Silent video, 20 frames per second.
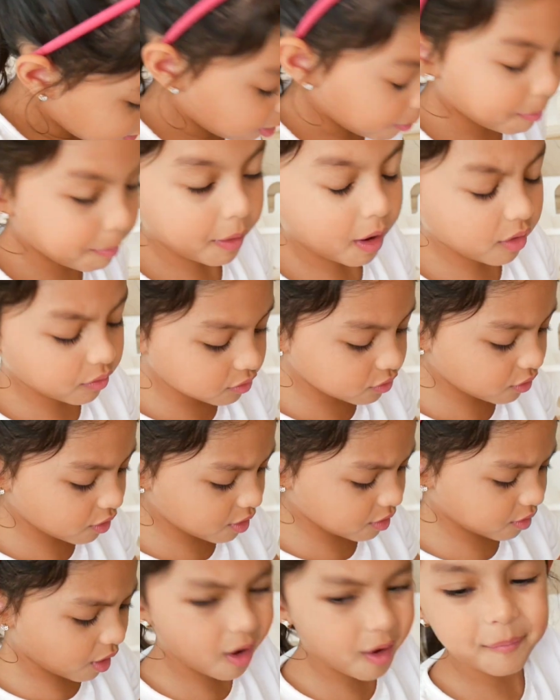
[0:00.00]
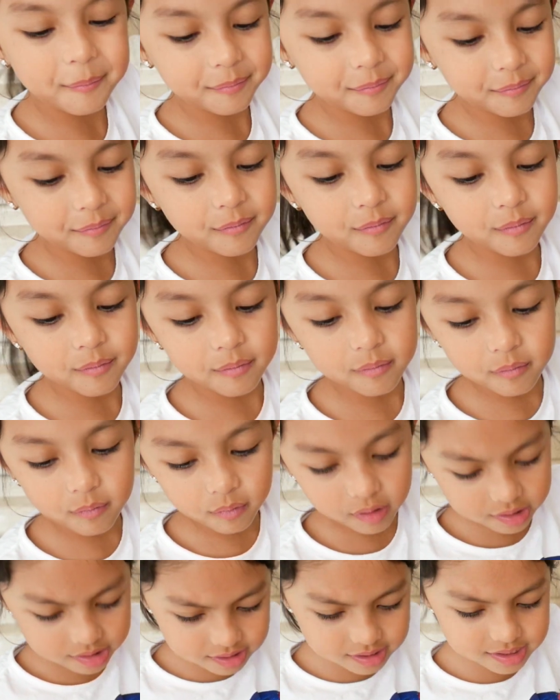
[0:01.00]
powder,
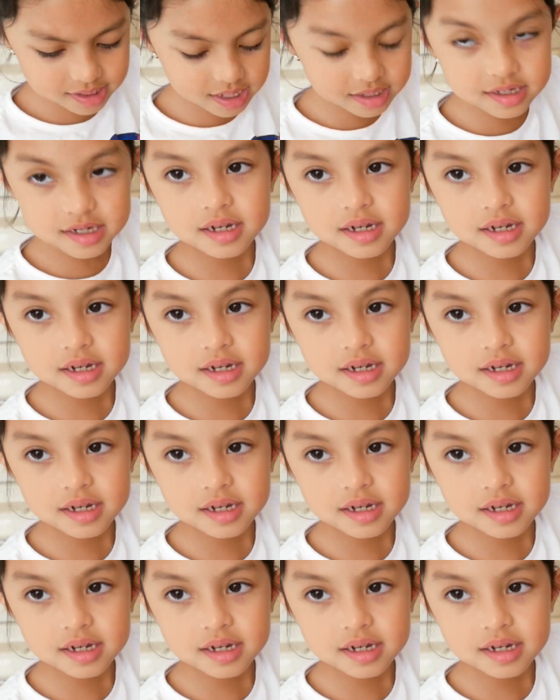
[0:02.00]
what is it?